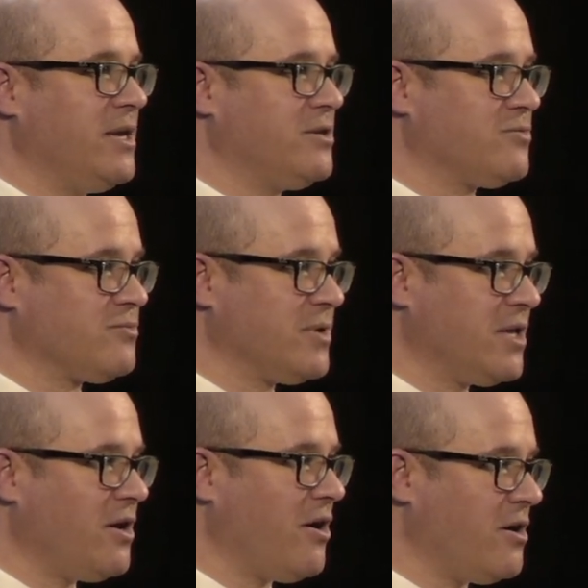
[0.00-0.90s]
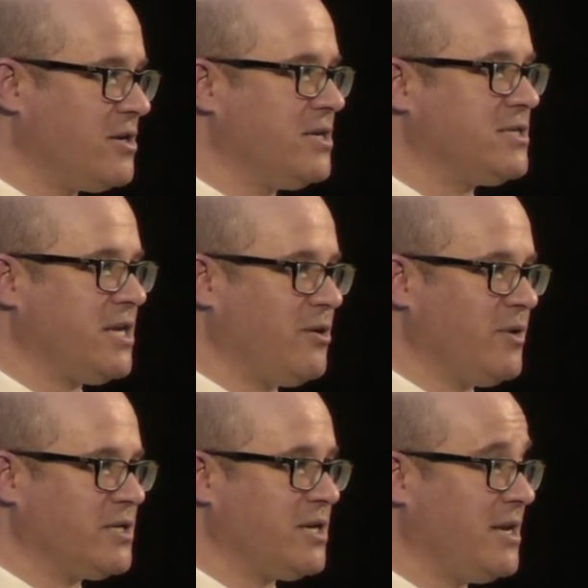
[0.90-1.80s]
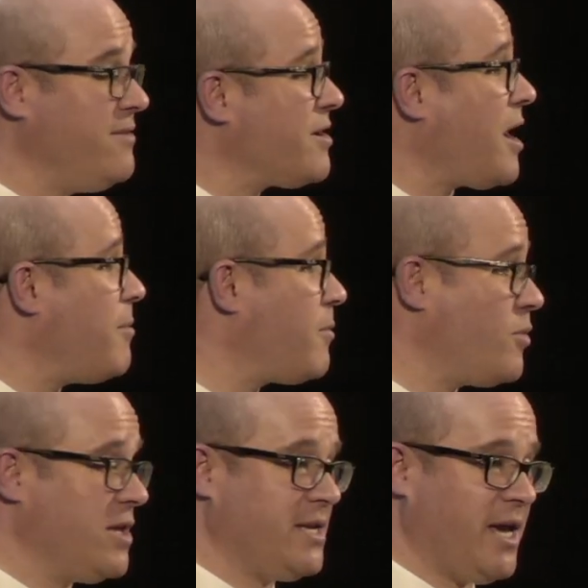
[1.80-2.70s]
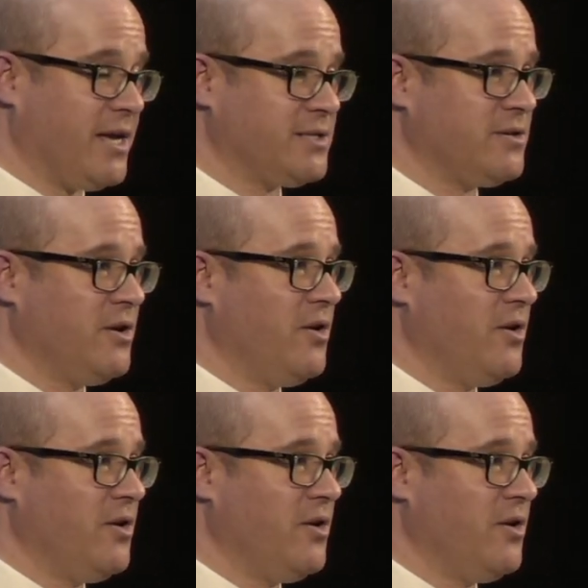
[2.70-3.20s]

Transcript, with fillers: it's really hard to distinguish and even come up with a test